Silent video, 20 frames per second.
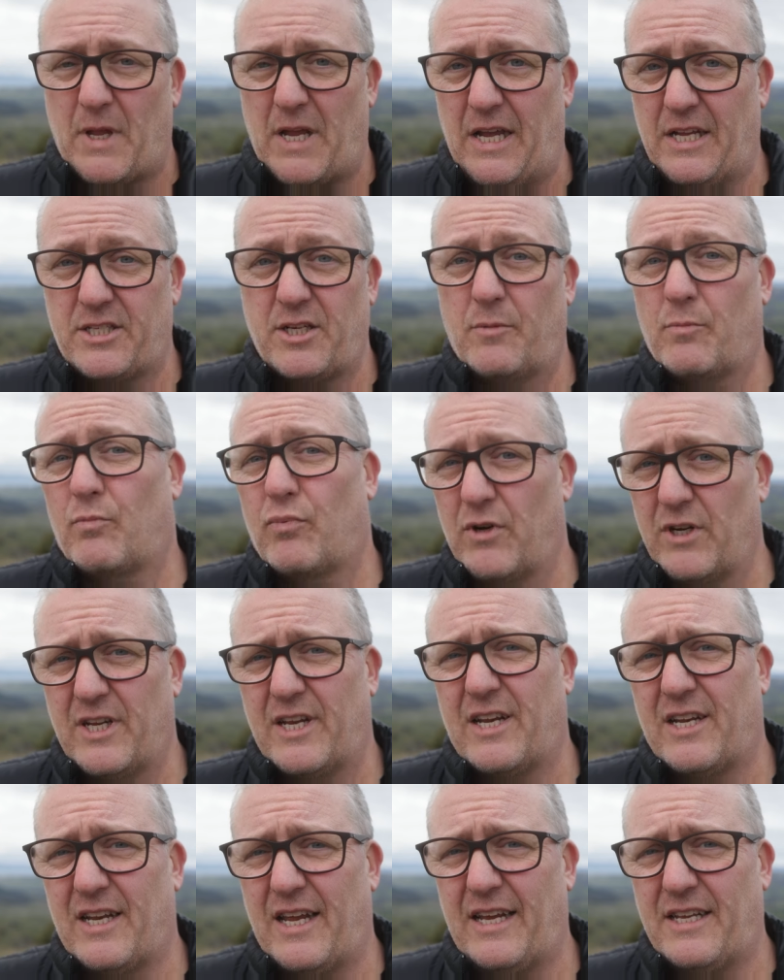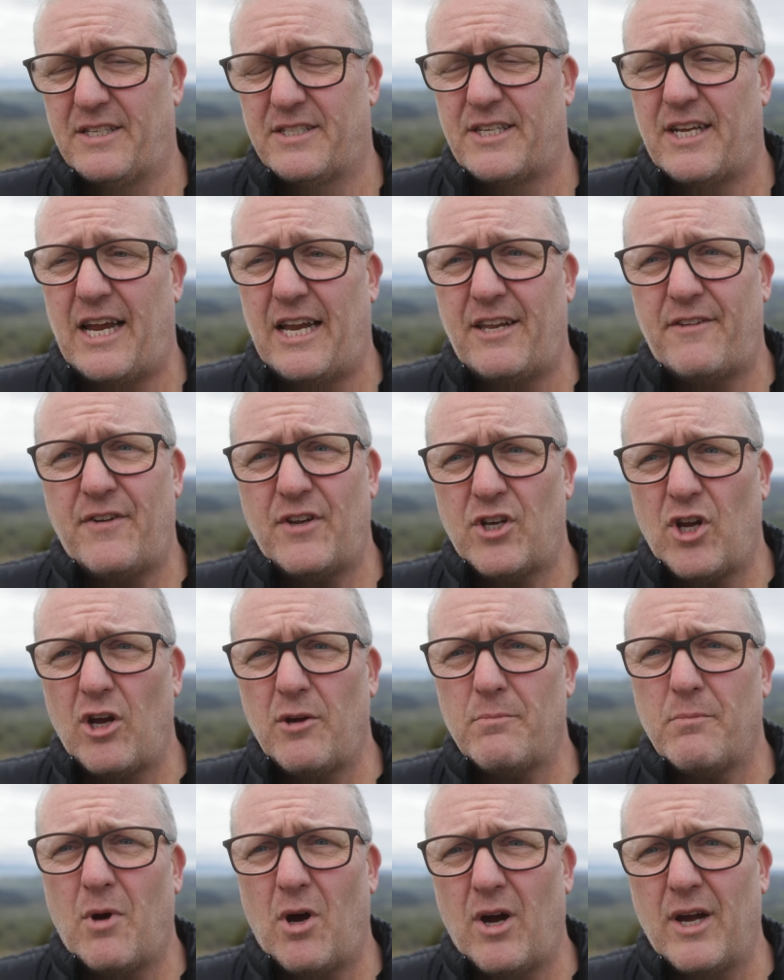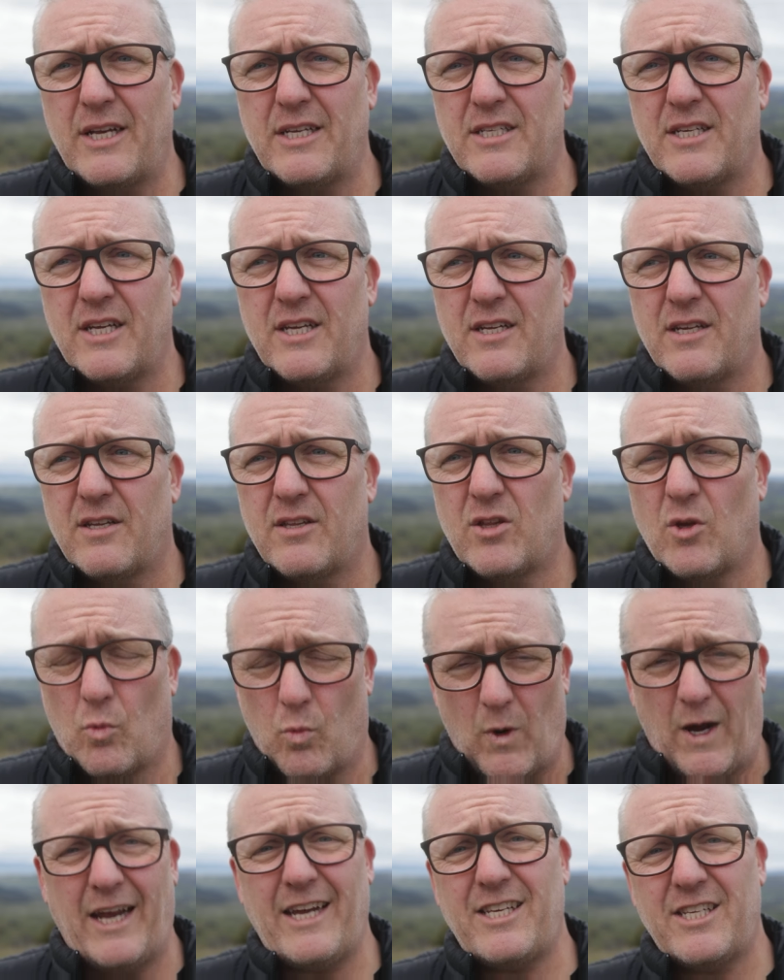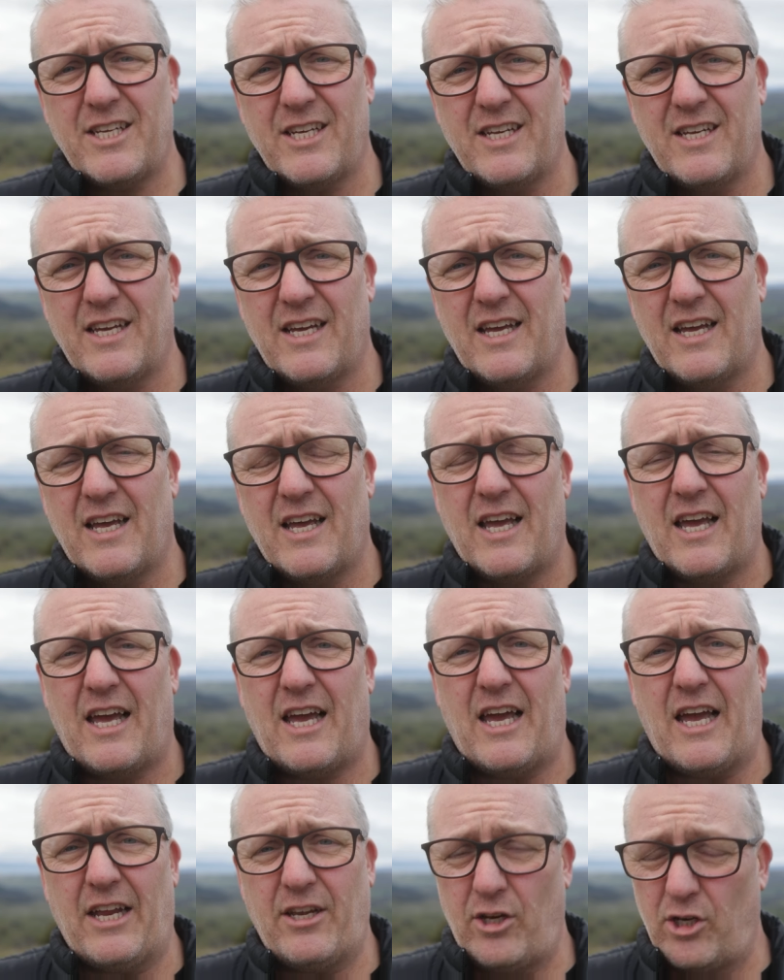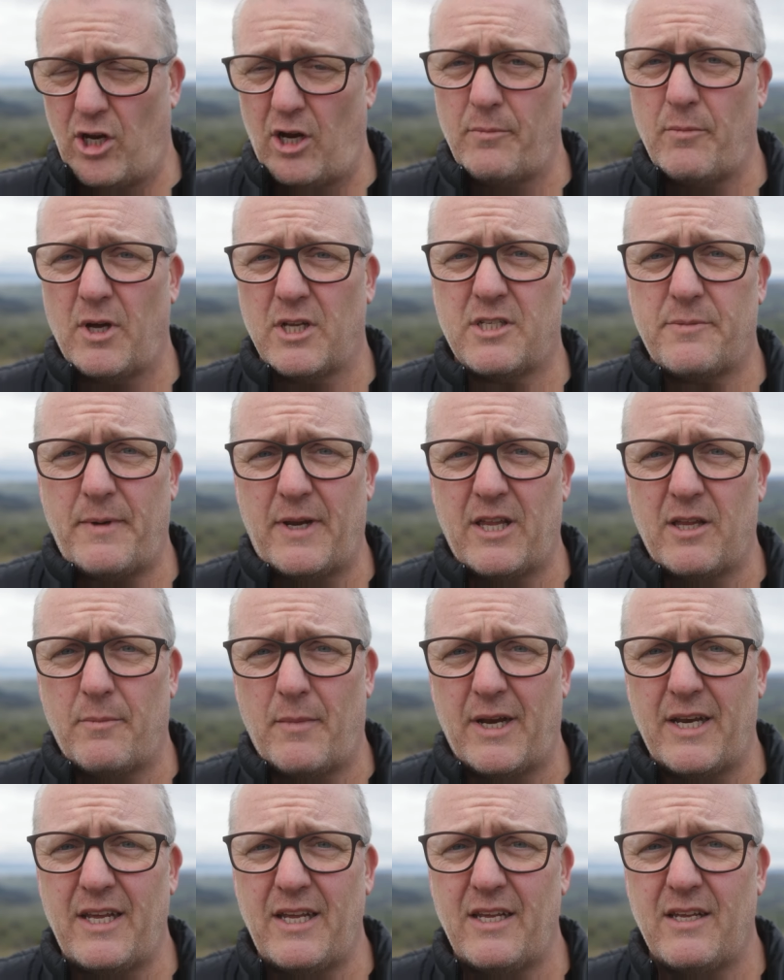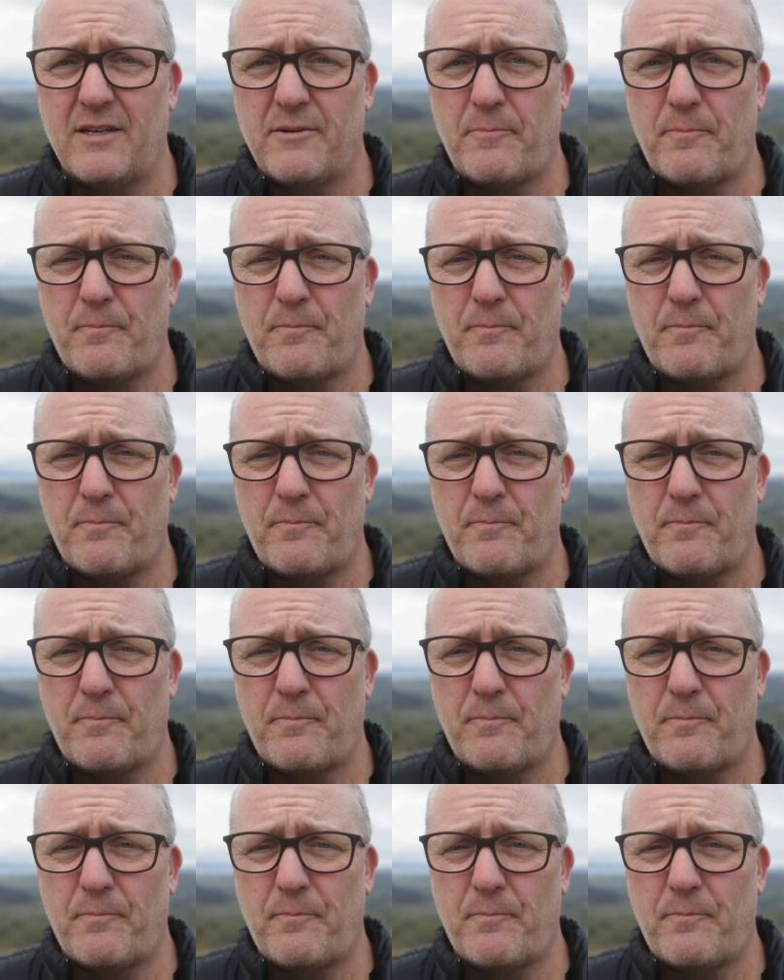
It's a brilliant lens. And if you don't mind the weight and you don't mind spending the money,